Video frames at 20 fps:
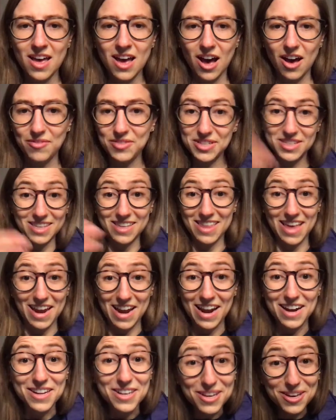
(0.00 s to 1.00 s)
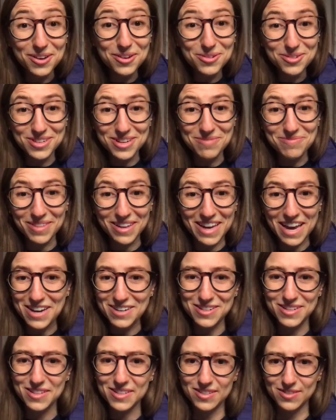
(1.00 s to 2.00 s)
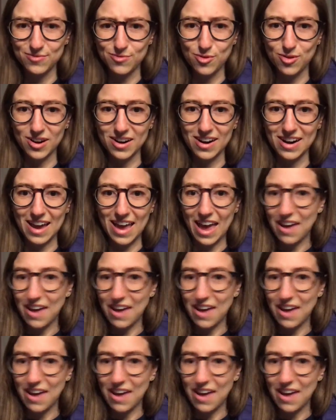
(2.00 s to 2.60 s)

obviously that had huge implications for